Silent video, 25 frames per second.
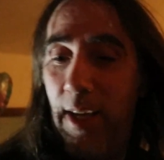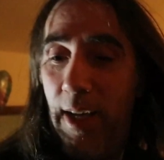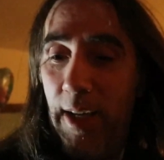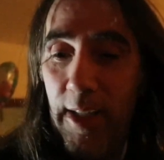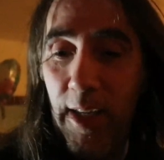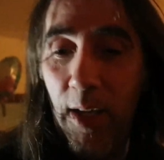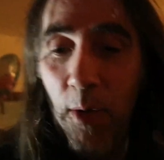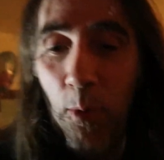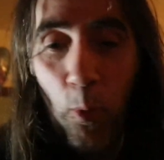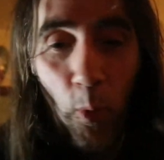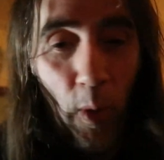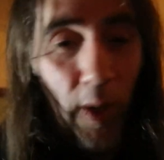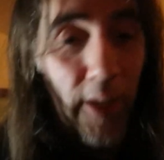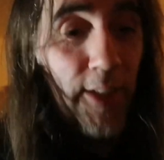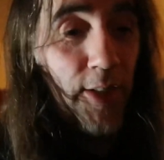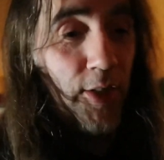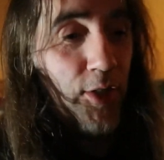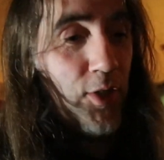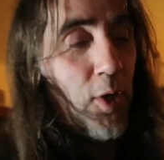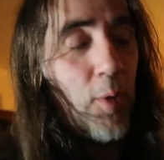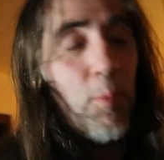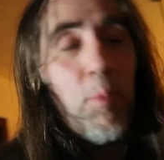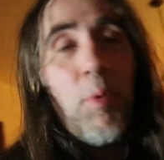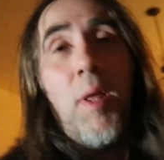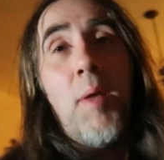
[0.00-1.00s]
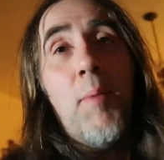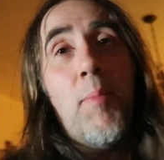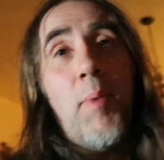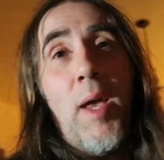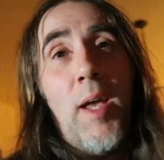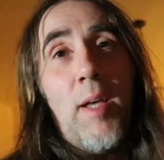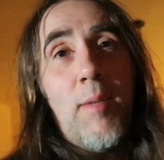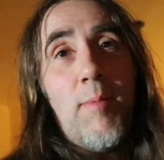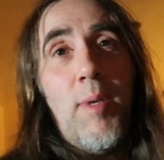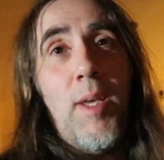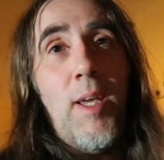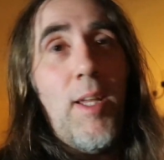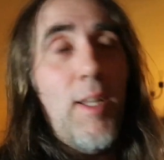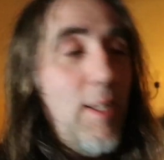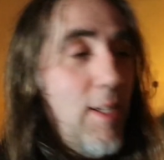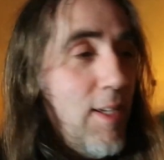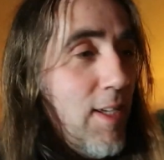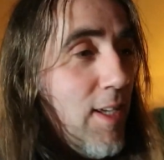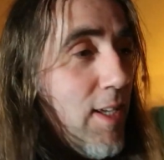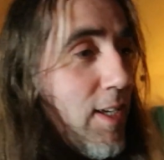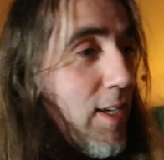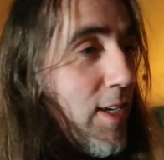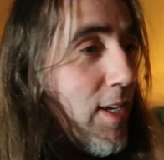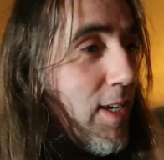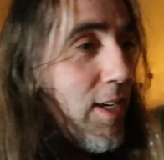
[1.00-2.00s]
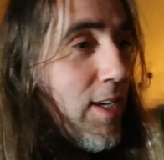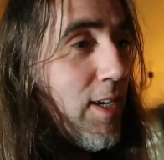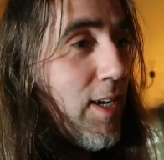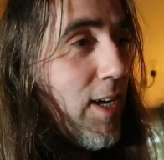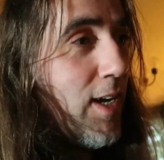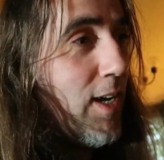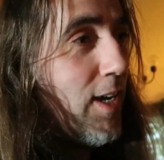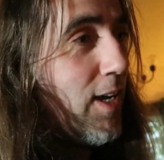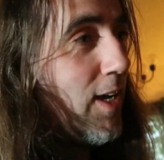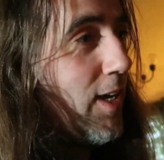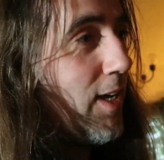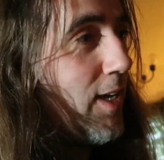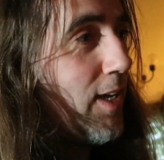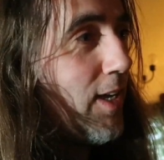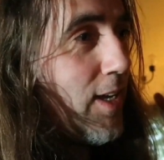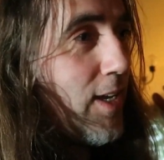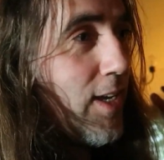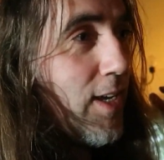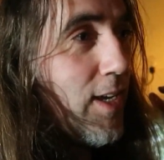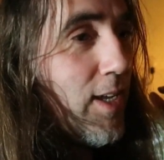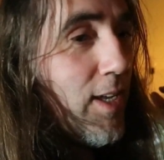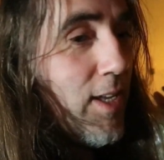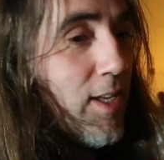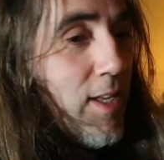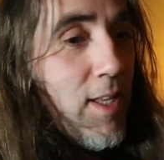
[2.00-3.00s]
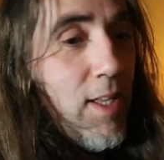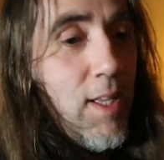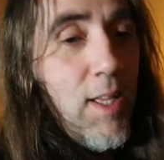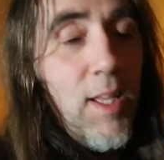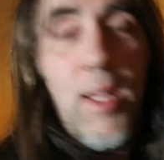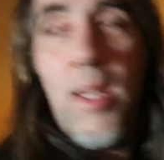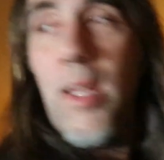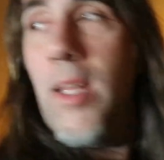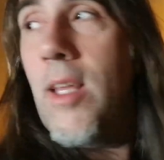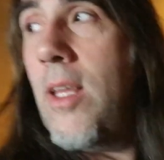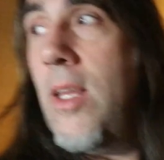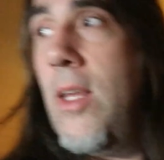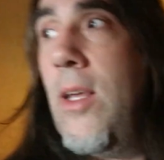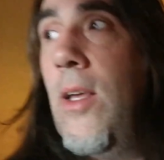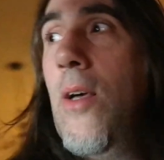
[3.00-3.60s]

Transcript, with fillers: I can't wait to start playing Pac-Man. You're going to have to rearrange a lot.